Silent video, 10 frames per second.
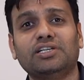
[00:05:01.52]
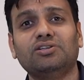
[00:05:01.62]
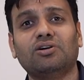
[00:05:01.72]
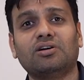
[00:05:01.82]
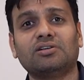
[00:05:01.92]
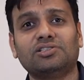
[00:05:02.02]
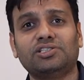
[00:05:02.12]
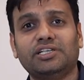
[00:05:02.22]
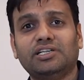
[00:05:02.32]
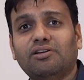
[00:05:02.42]
your
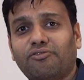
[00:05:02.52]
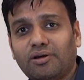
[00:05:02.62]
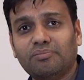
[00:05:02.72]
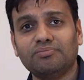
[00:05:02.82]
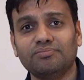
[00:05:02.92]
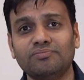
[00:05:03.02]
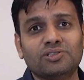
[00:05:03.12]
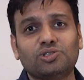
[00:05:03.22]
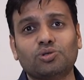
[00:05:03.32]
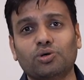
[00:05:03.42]
signal from
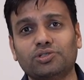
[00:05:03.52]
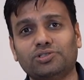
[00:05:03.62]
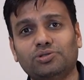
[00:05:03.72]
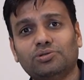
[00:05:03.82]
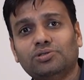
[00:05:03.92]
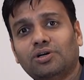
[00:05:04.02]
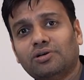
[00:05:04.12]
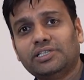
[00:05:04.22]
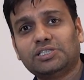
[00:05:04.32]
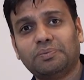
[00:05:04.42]
source to your
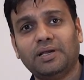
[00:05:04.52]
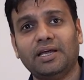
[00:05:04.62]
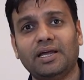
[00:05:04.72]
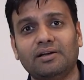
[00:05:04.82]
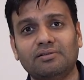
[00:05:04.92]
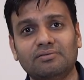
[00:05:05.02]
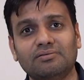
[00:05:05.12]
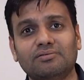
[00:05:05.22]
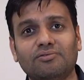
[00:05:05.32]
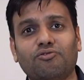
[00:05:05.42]
display and
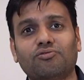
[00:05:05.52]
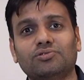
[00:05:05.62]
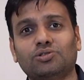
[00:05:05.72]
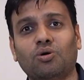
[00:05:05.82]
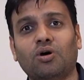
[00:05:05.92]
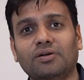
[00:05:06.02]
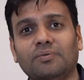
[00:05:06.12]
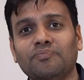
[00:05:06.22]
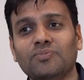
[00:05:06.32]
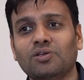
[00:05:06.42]
so on.
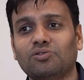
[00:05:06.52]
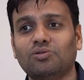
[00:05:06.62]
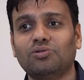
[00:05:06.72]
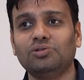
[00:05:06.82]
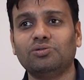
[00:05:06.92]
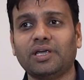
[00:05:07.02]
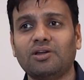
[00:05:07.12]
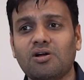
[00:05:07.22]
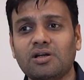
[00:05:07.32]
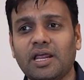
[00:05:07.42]
So you cannot